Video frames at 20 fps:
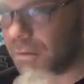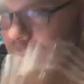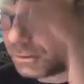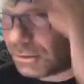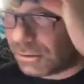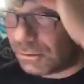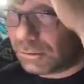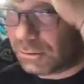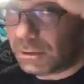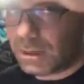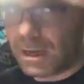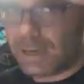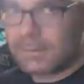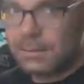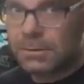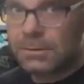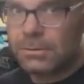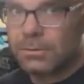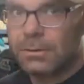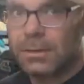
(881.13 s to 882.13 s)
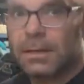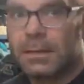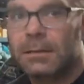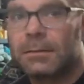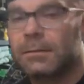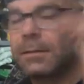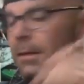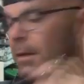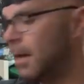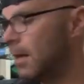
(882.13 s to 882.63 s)
gonna show you guys a trick
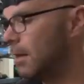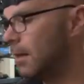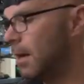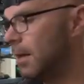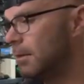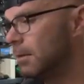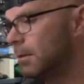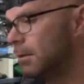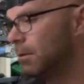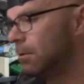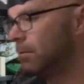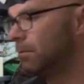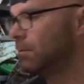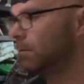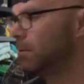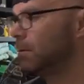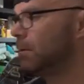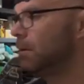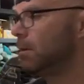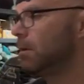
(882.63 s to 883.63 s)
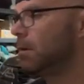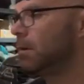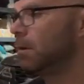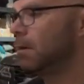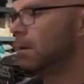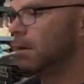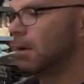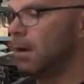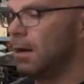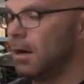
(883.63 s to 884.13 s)
that I like to
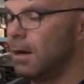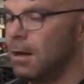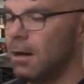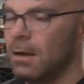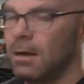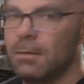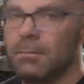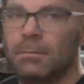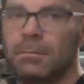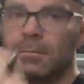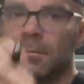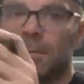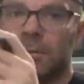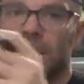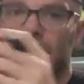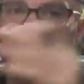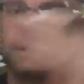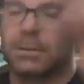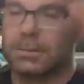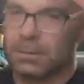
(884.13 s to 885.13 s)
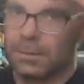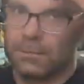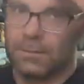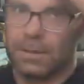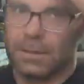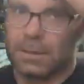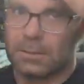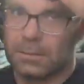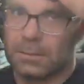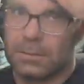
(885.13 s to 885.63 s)
do. Um, so let me see if I can